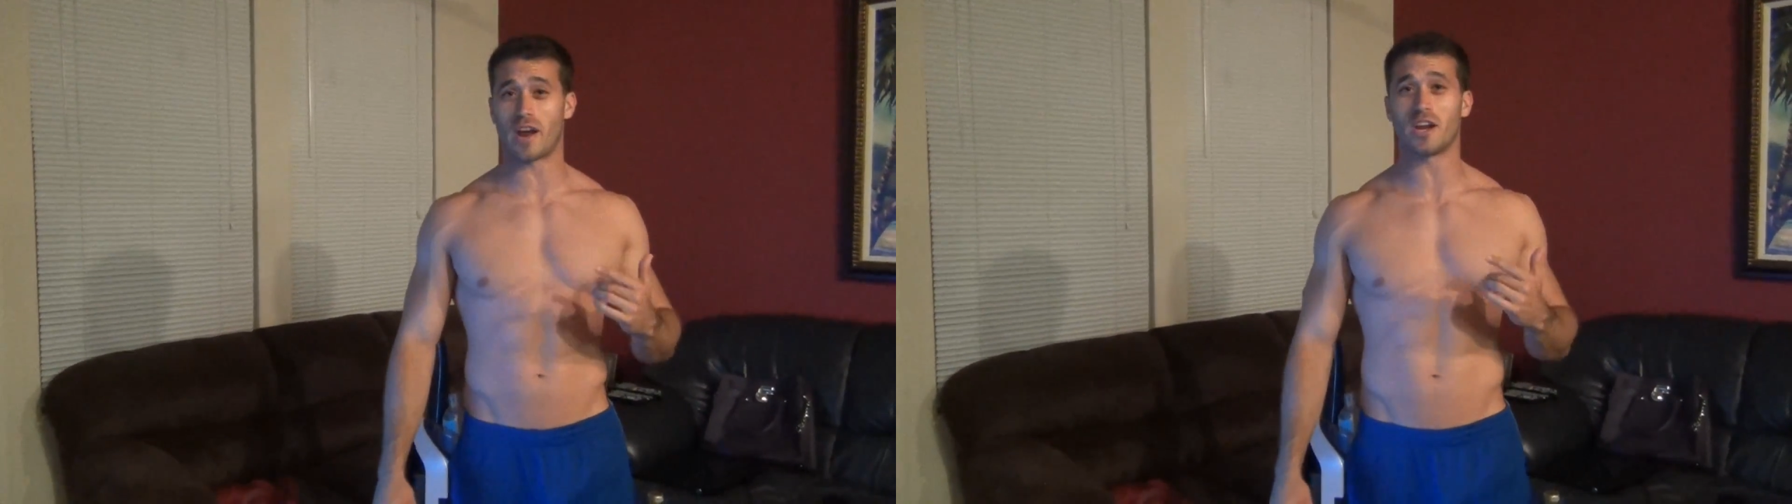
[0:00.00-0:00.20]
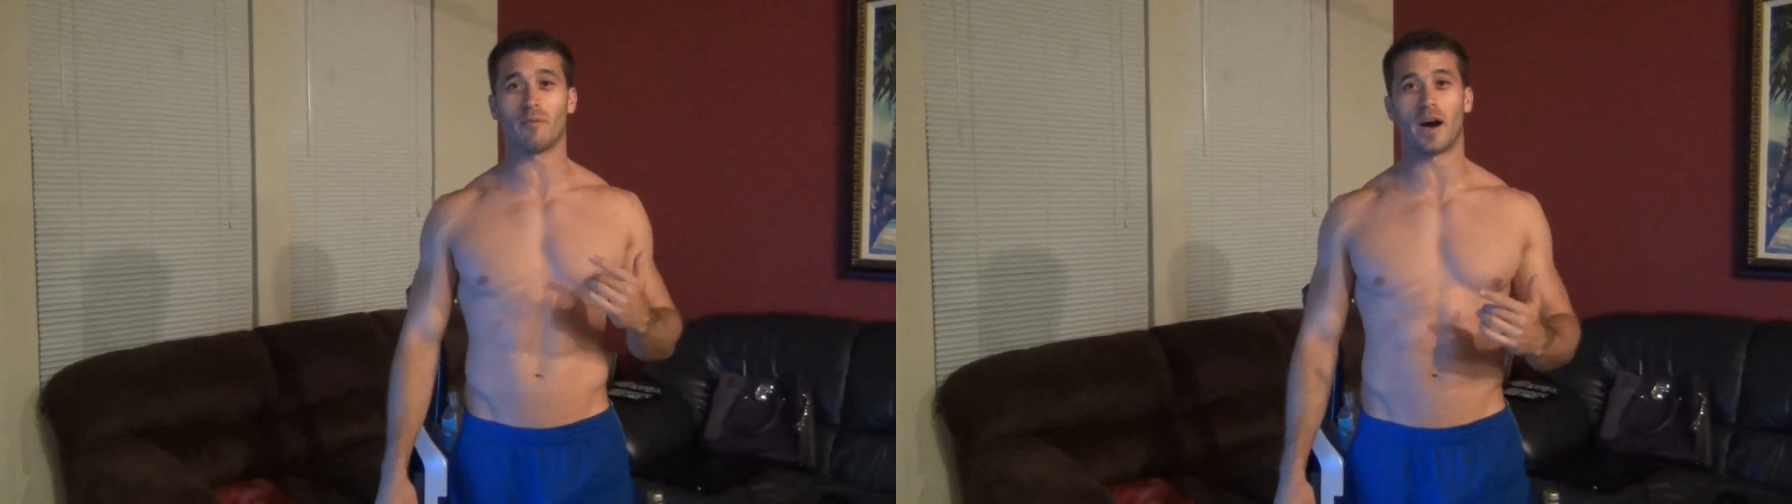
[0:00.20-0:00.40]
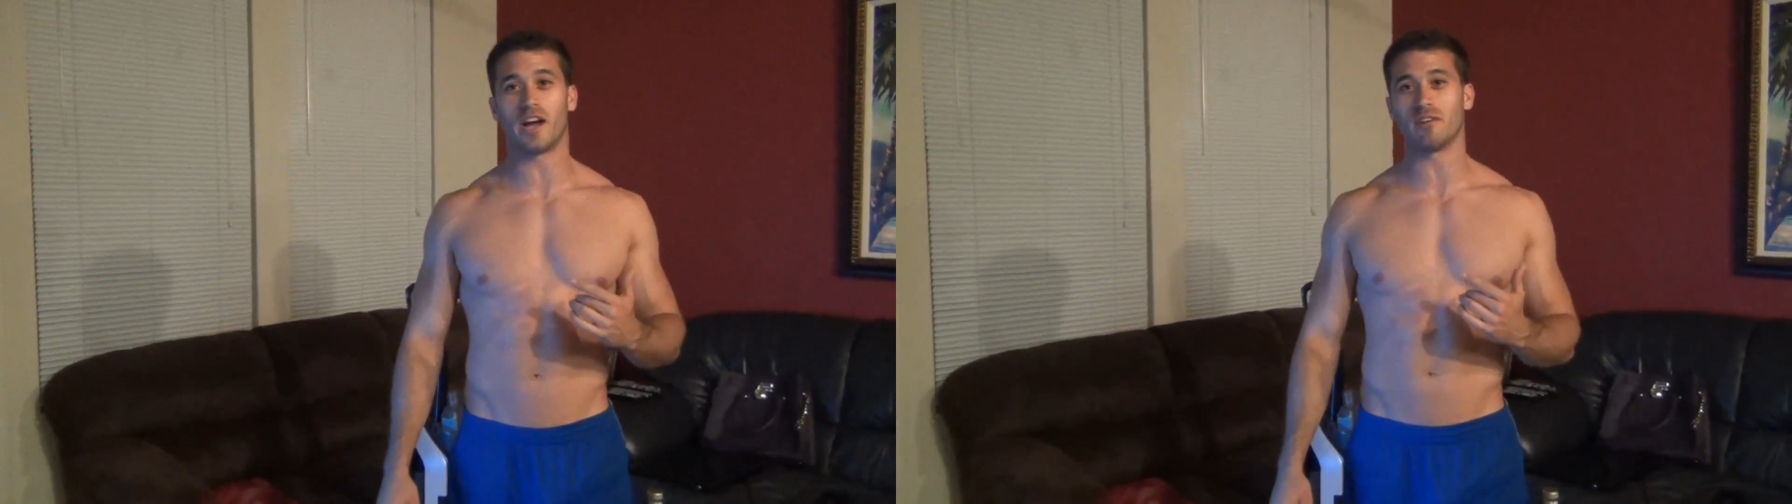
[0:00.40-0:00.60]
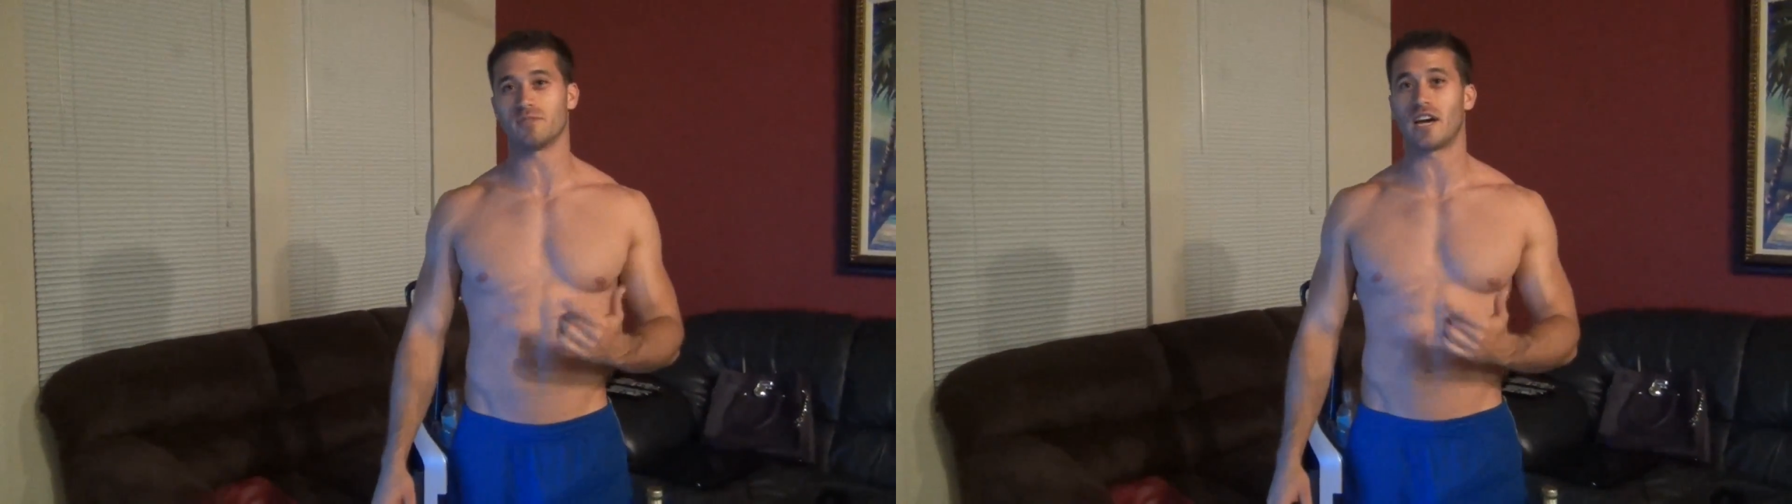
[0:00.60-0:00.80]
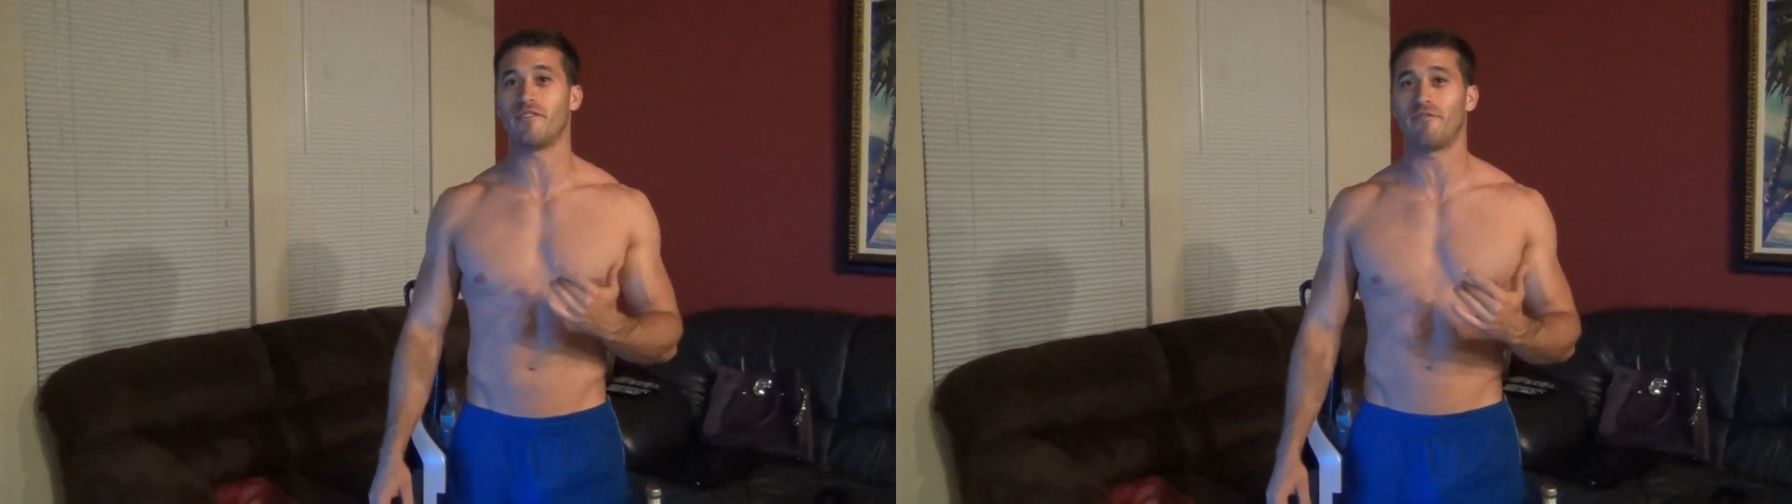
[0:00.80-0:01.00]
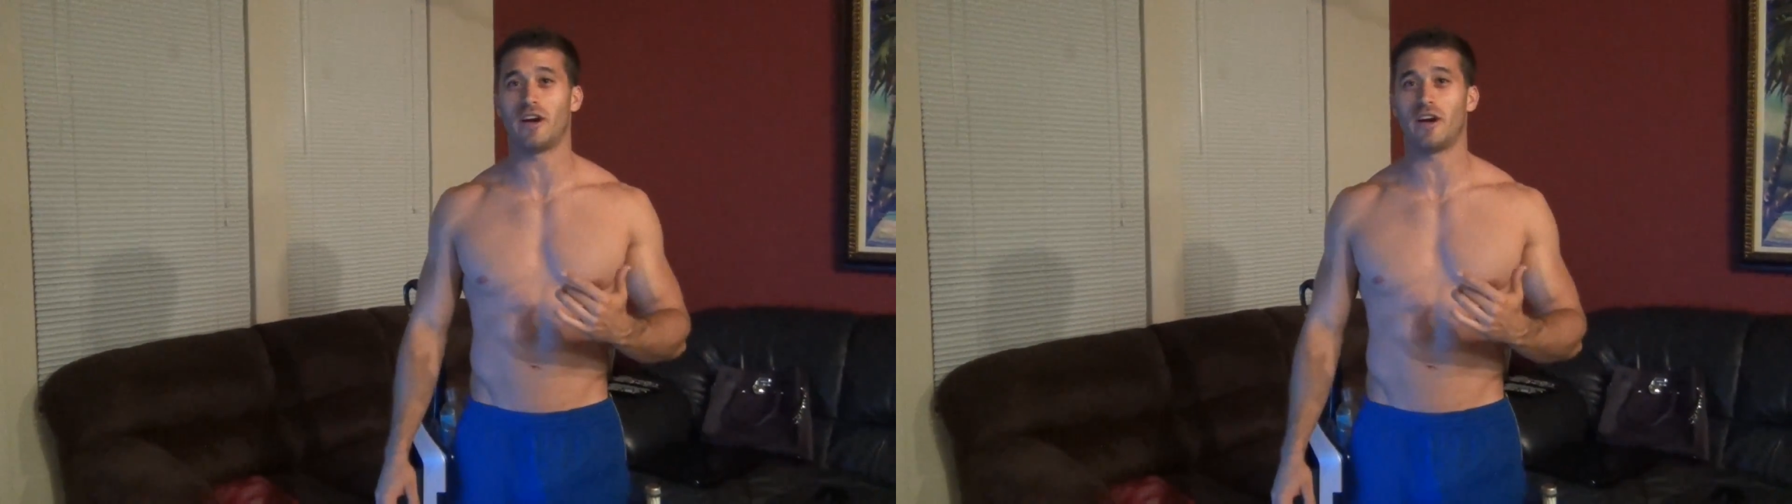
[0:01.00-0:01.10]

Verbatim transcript: random items I've